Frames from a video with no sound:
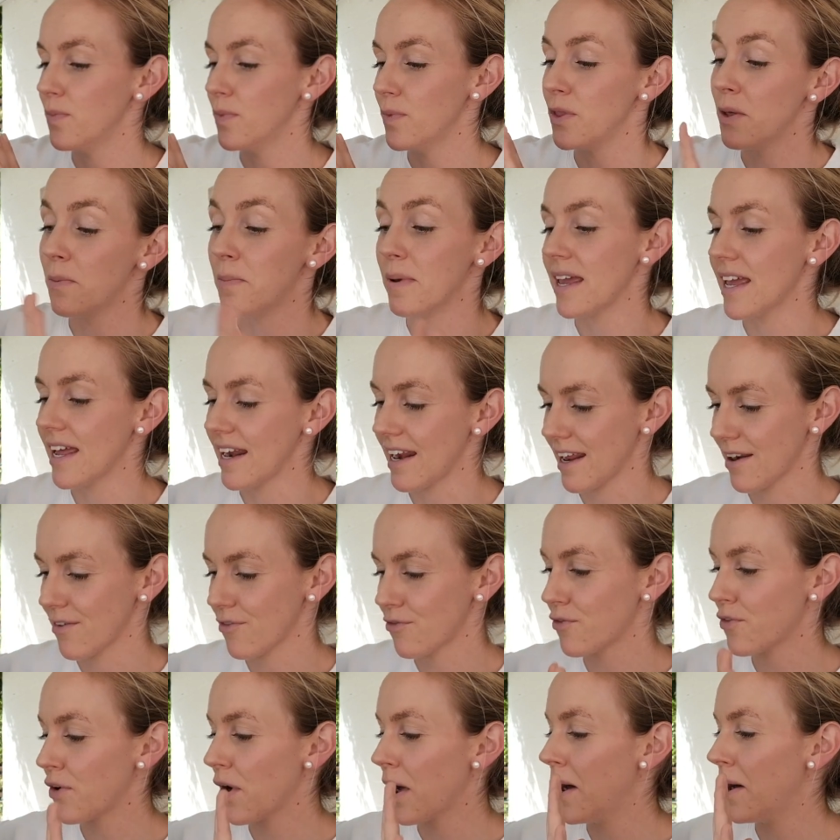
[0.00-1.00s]
the beginning,
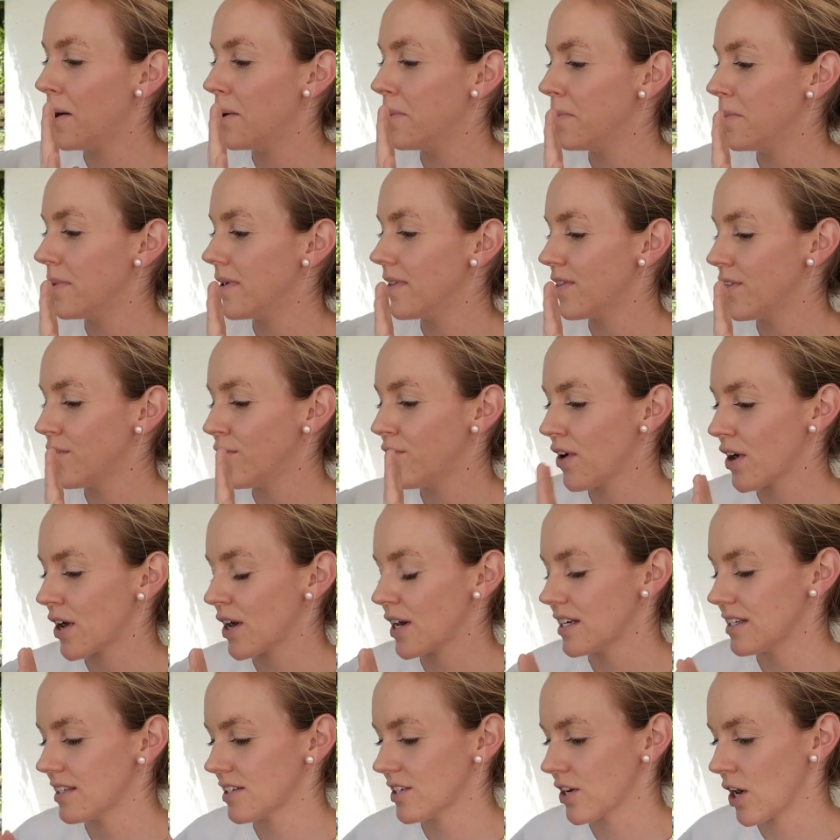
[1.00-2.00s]
from the
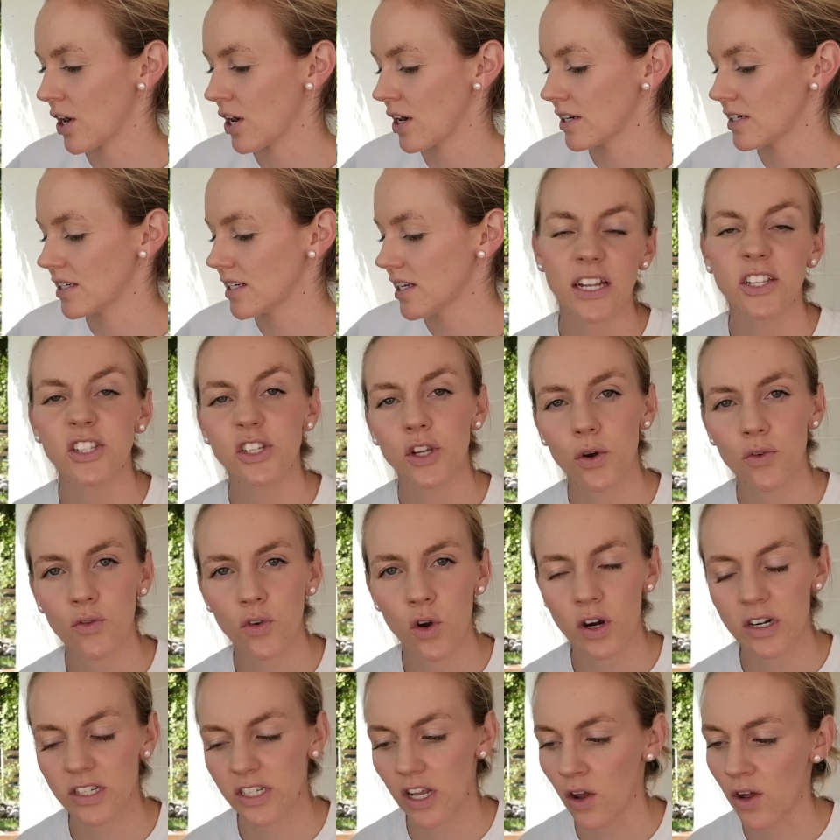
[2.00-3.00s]
very start. And so of
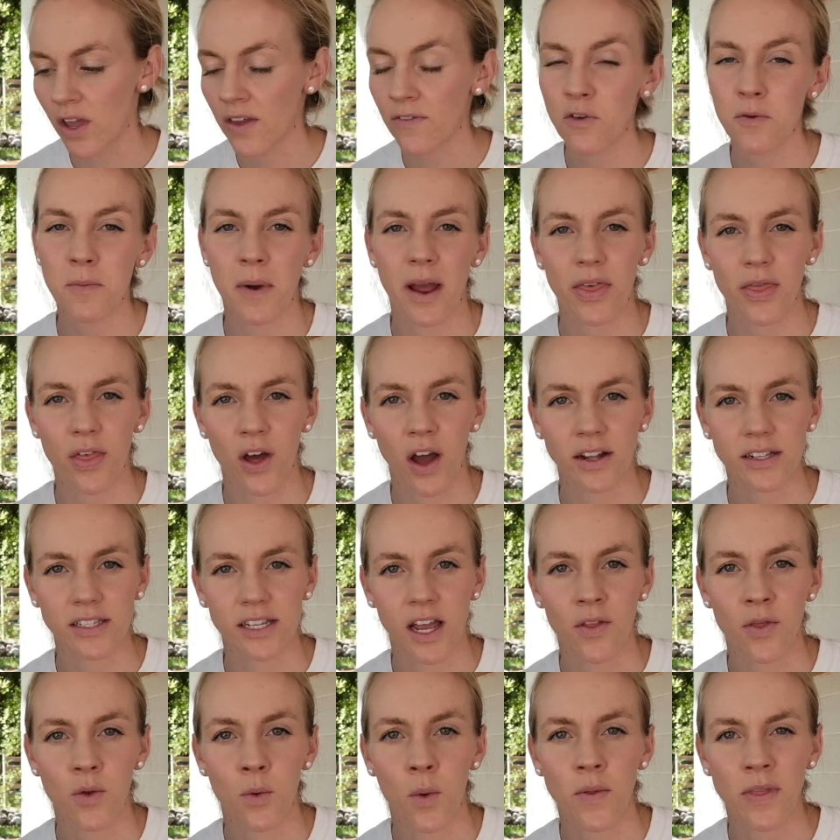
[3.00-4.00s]
course I'll give you my thoughts
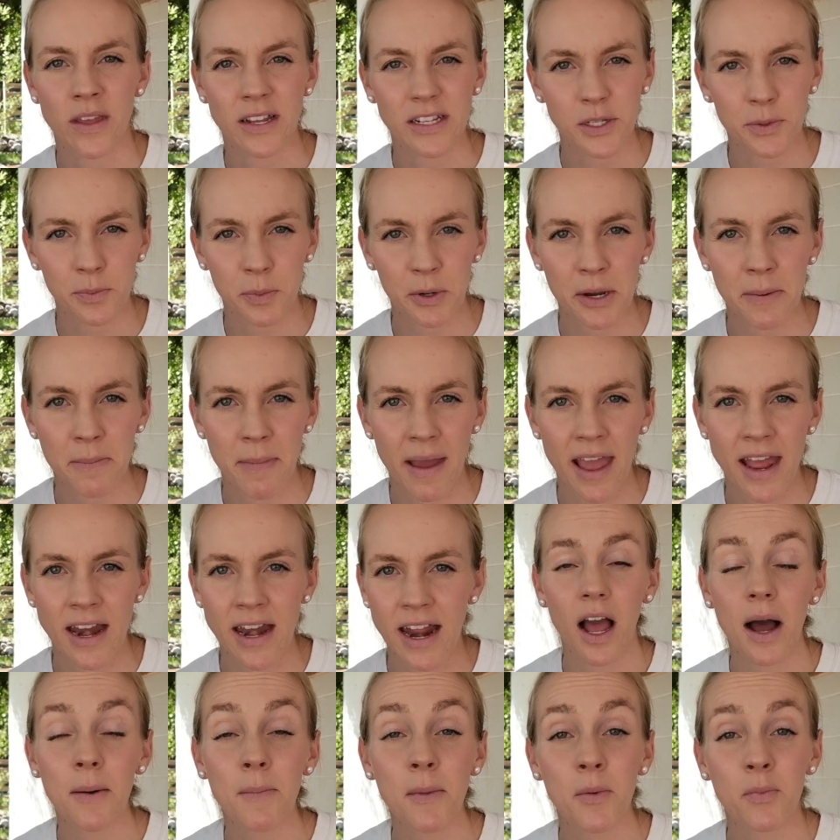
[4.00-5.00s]
on the one that's pre-made,
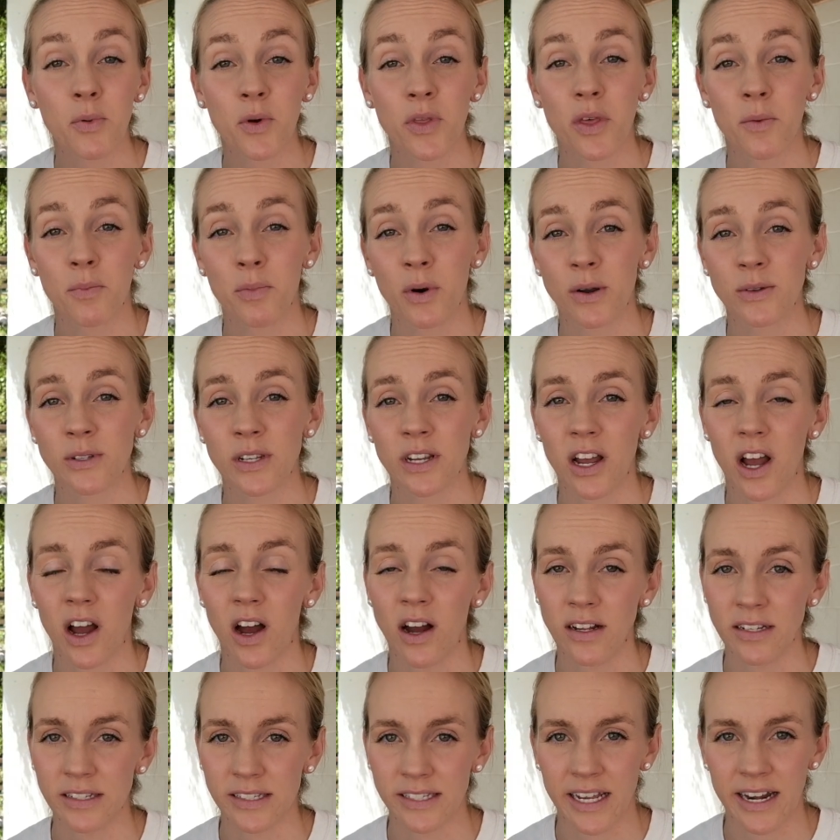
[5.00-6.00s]
come up with the pros and
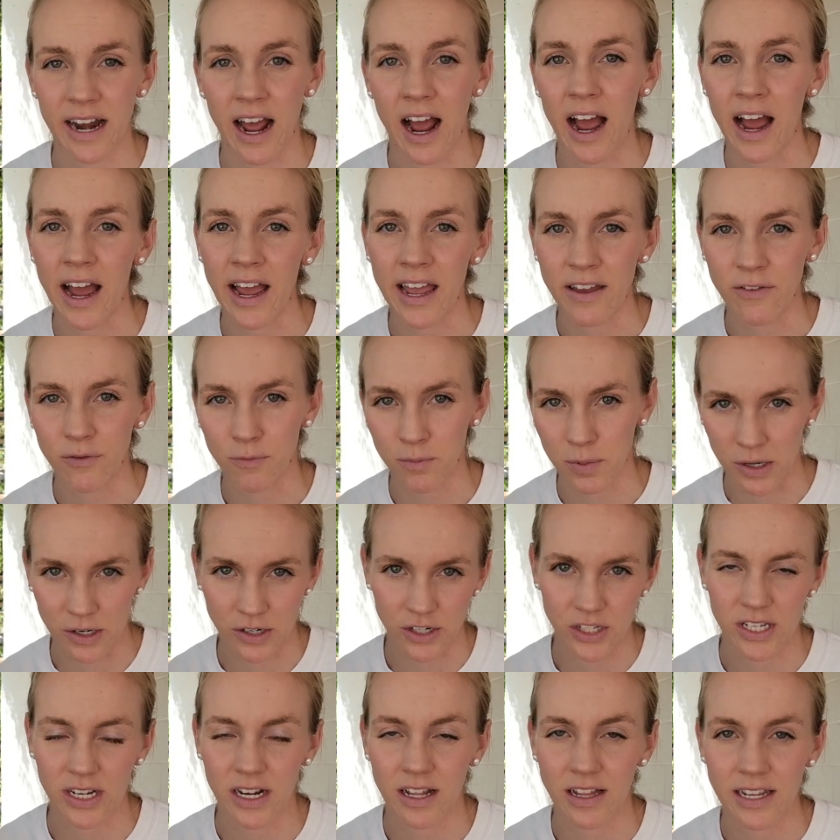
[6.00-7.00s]
cons that I have
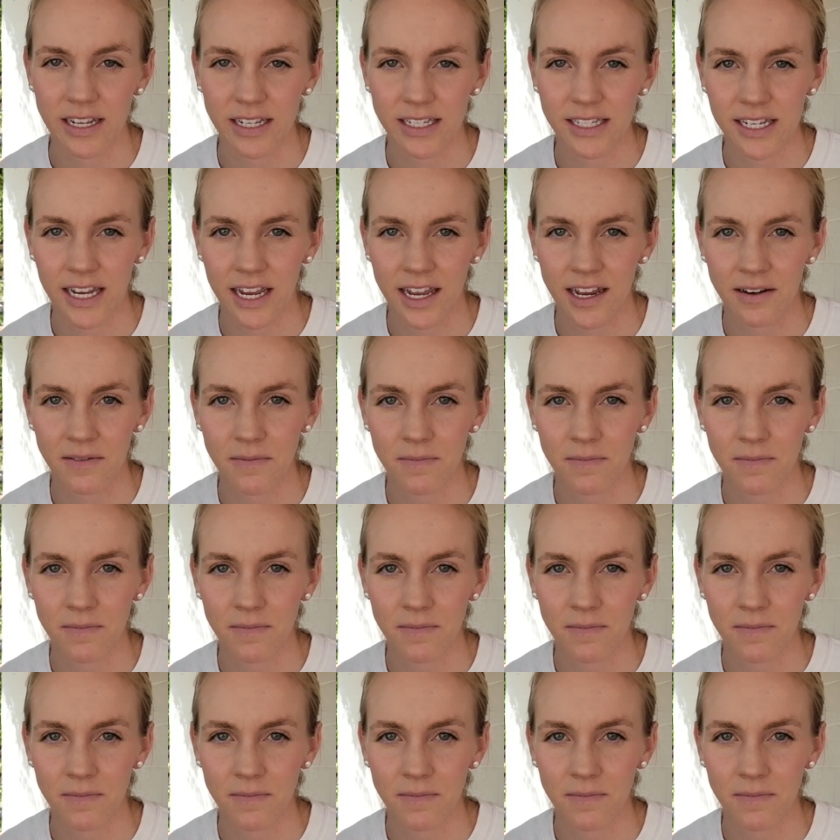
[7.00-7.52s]
personally seen.